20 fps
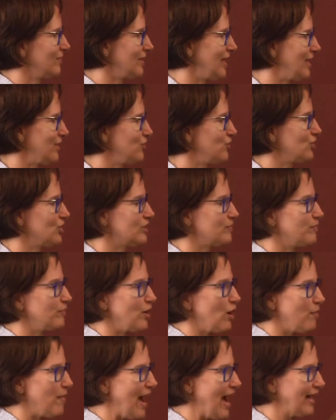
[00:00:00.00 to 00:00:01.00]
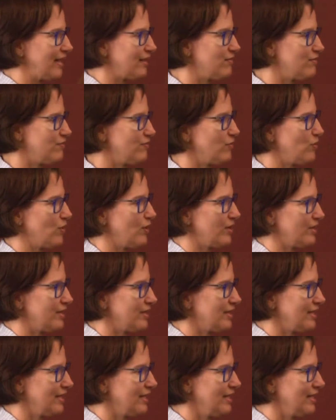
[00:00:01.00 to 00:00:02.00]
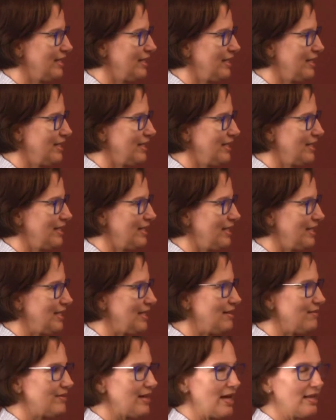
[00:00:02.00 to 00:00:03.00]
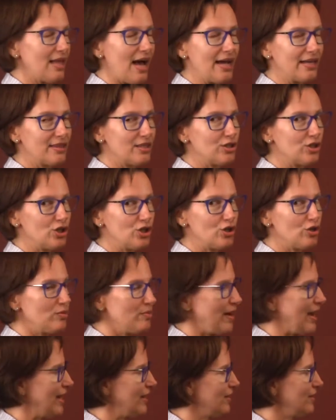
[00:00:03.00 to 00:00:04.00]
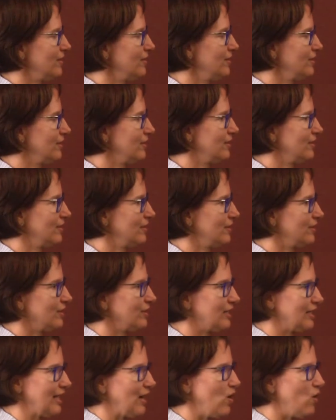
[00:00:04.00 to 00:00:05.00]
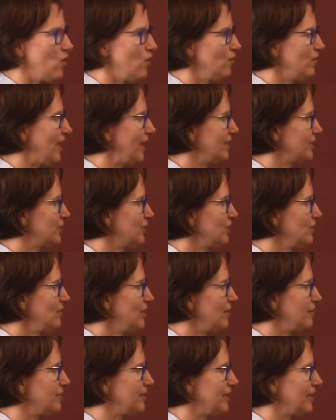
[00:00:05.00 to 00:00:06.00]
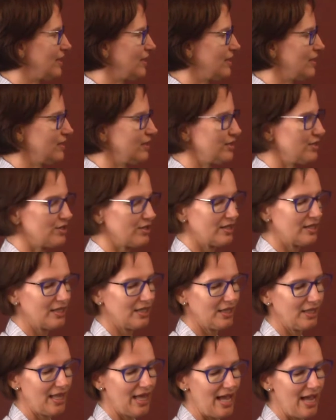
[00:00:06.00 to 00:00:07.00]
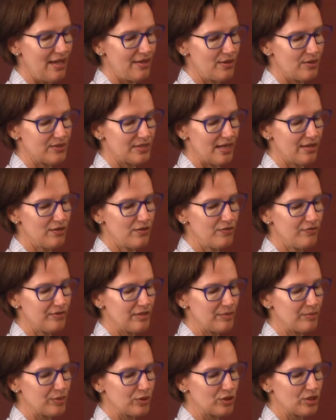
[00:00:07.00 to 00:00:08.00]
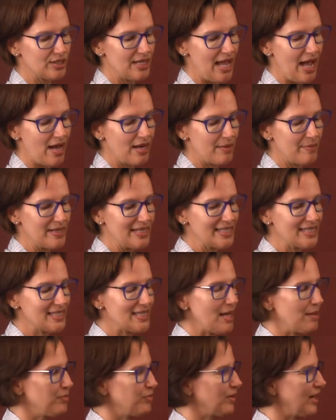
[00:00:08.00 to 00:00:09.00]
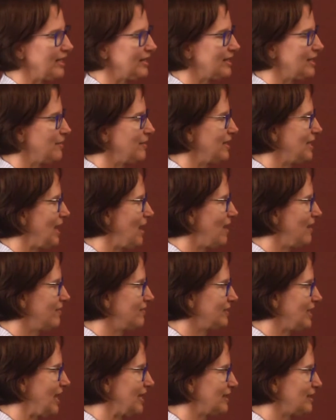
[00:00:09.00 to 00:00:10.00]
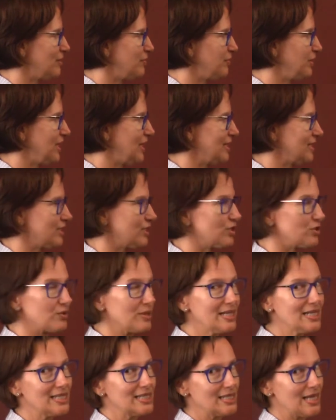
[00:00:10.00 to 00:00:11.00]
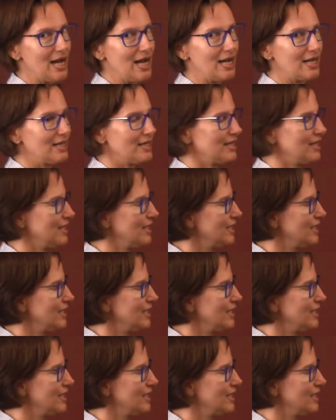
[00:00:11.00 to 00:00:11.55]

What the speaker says: And you just go back and forth. If they like the 2 better, you're going to hold that 2 up there. You're going to lay those other flippers down. I'm going to separate them, and now I've got the plus 3 side.